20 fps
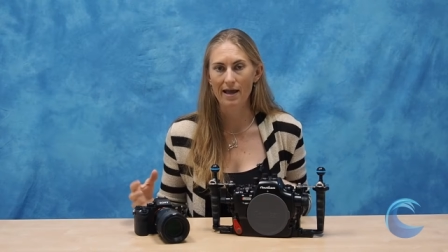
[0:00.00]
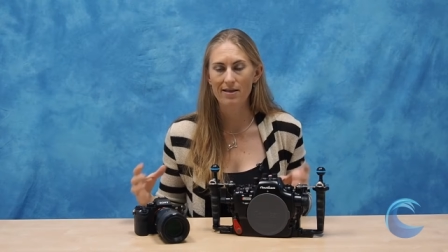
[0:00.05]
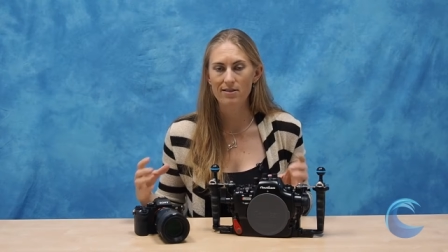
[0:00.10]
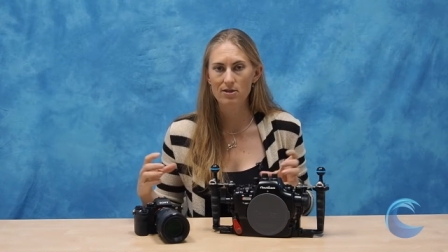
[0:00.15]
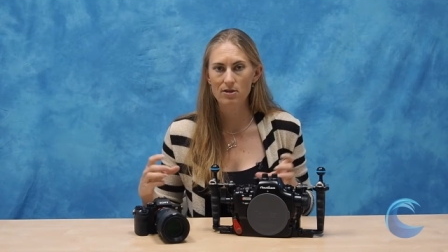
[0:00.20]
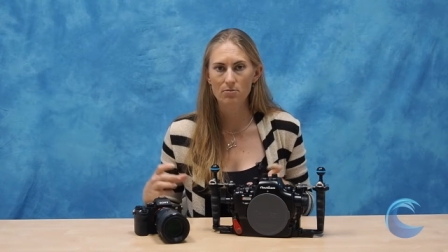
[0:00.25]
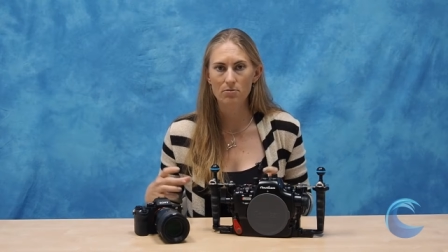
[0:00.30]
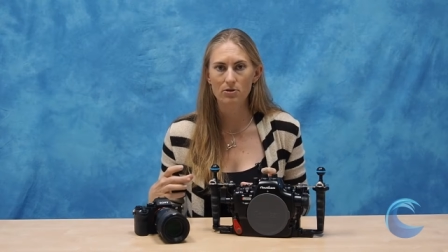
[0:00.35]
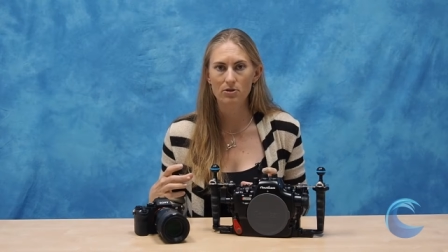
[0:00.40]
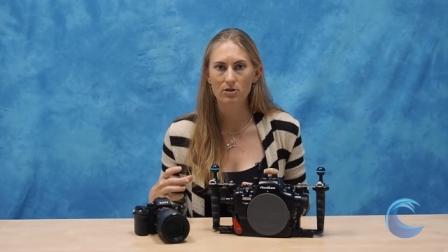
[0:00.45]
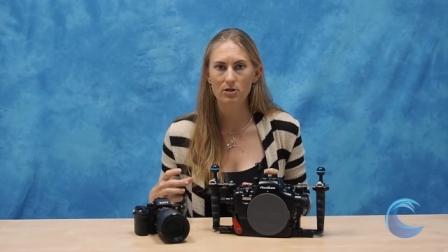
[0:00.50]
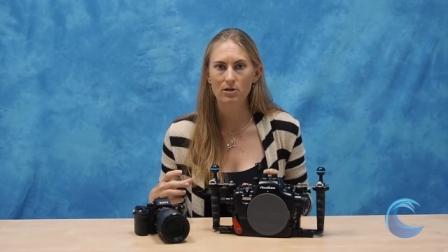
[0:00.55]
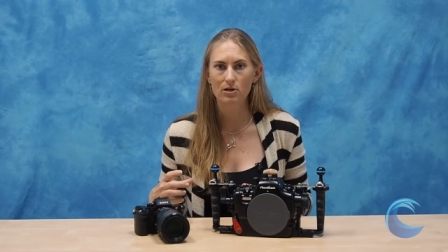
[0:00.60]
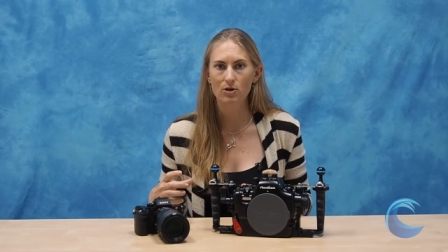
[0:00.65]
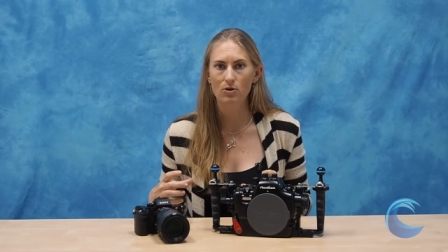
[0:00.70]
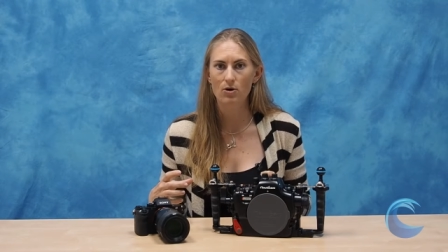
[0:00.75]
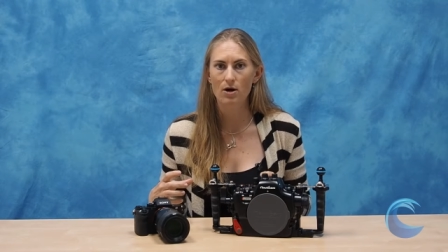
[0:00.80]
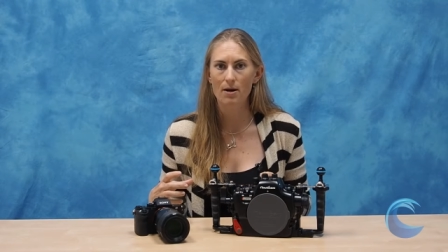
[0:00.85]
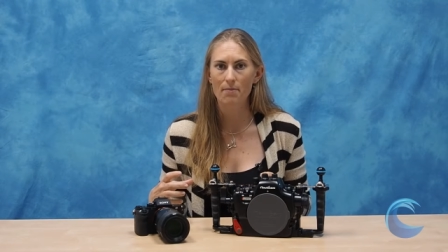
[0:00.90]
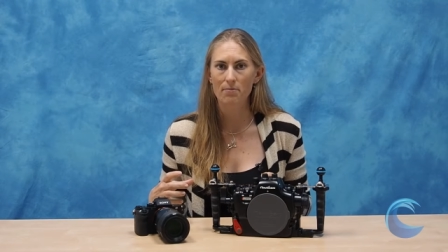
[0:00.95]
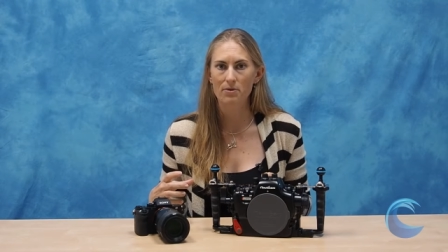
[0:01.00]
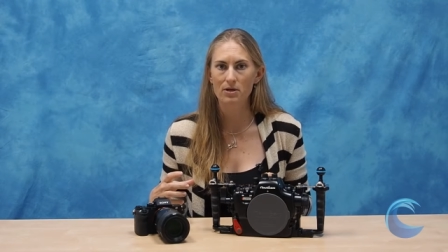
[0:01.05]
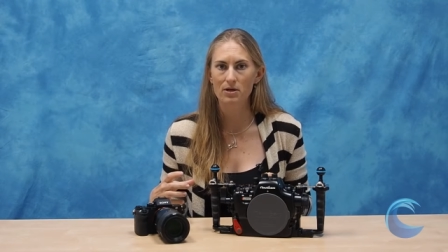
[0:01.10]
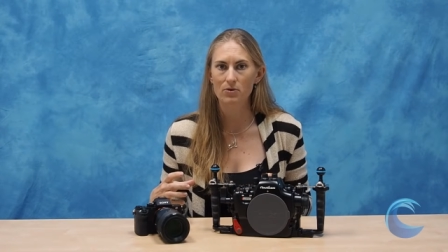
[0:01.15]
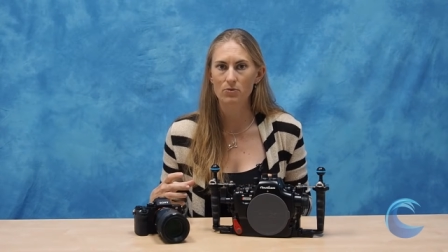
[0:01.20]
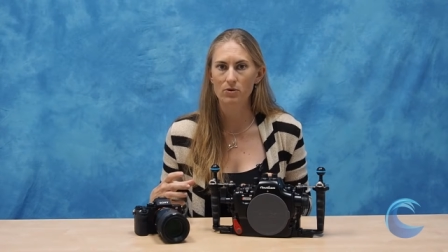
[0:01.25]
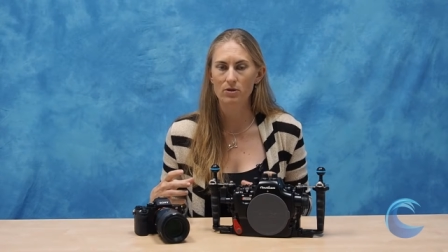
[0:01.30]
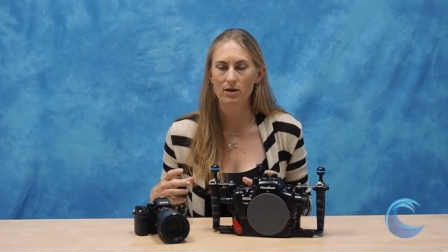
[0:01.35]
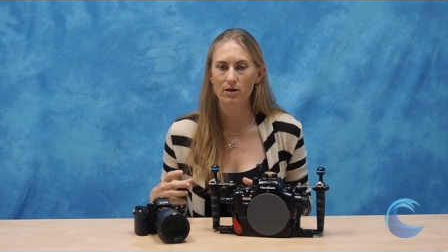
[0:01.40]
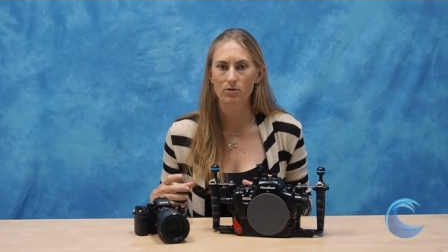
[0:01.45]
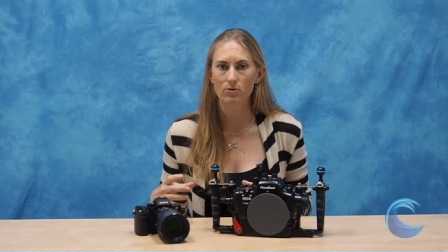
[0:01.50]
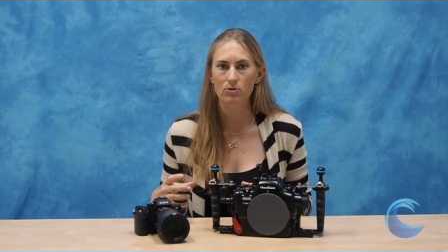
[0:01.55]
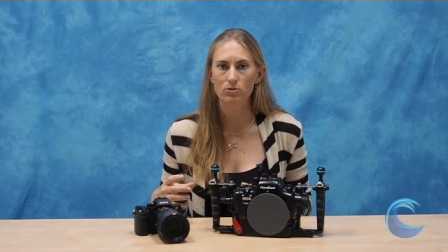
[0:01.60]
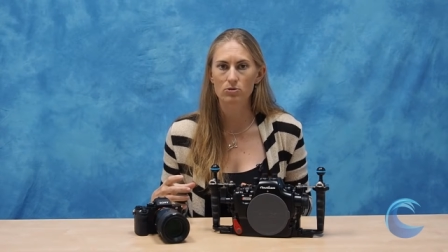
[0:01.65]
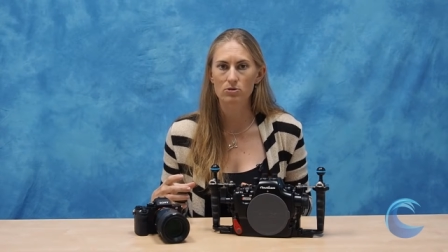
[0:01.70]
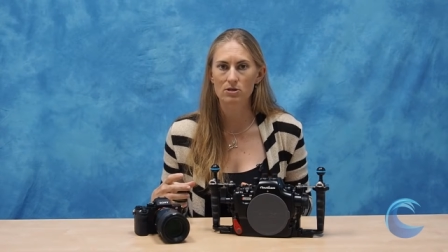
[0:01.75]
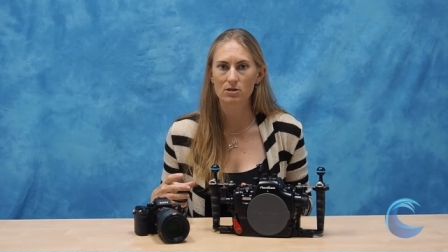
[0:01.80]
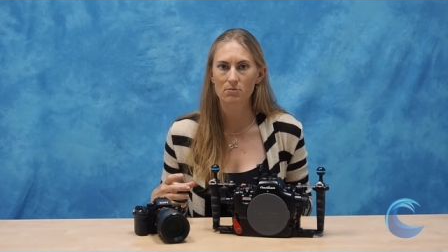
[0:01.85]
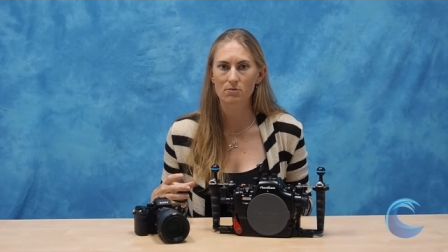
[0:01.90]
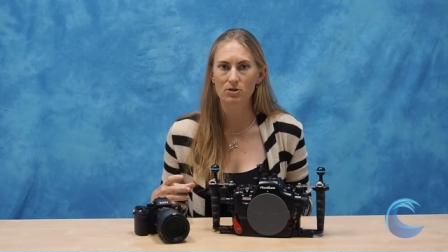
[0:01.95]
and the ability to crop in without
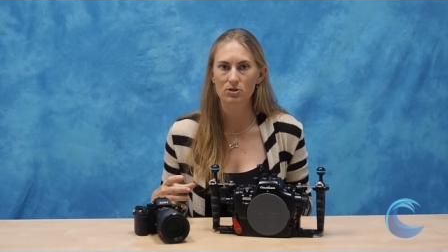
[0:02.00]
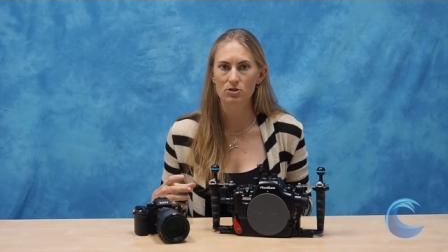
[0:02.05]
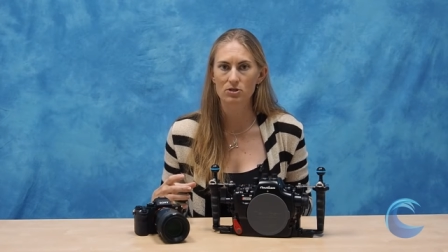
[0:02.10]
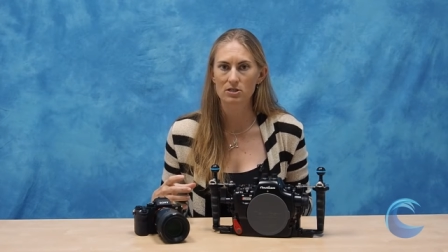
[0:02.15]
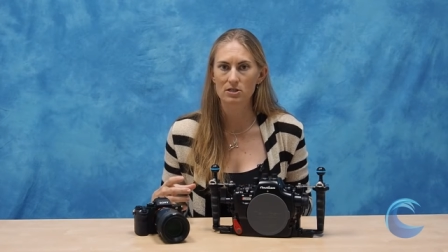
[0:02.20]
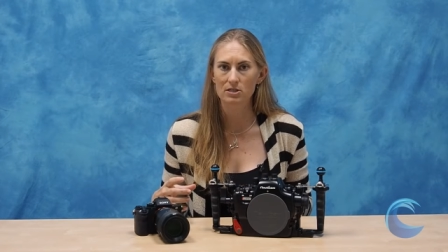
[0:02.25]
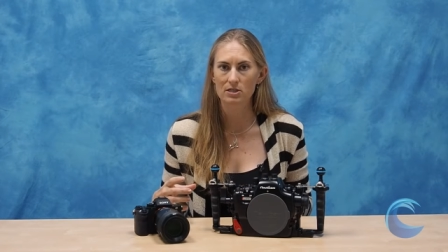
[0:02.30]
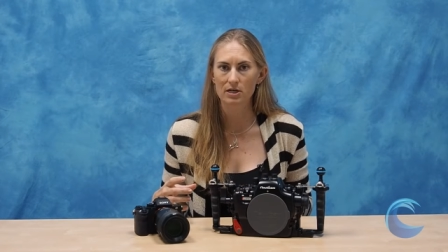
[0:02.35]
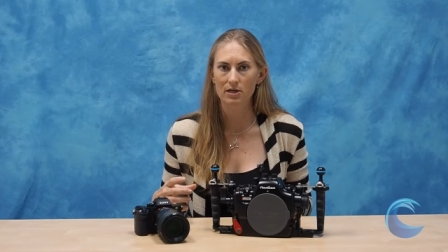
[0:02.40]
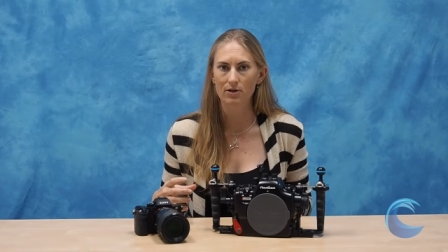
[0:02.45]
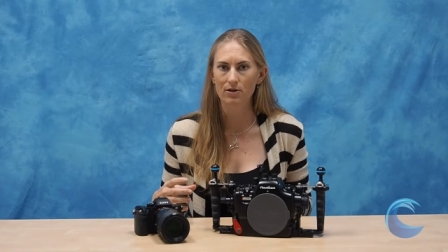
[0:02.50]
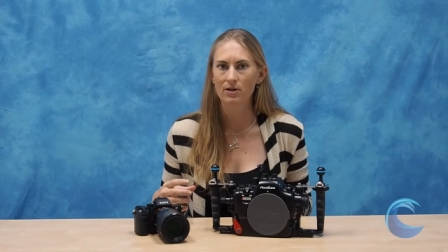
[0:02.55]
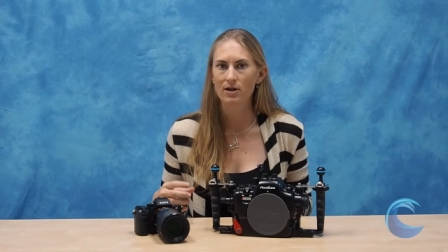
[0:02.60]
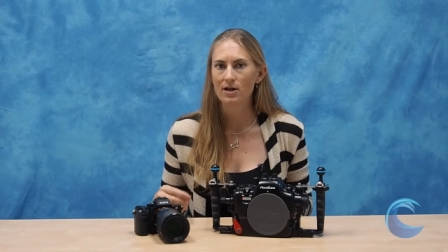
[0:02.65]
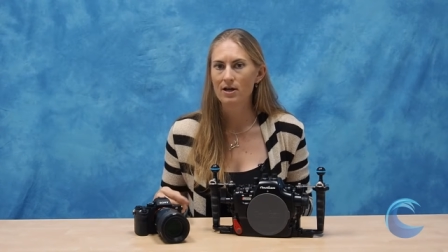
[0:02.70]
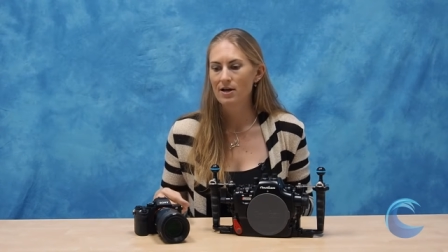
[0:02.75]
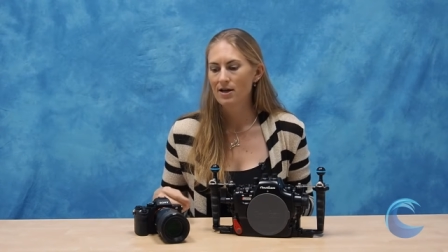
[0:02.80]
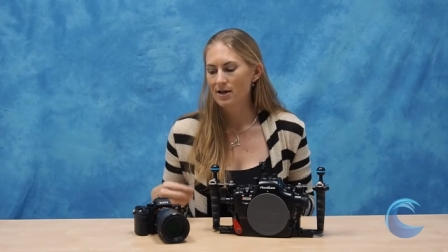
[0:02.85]
losing much detail.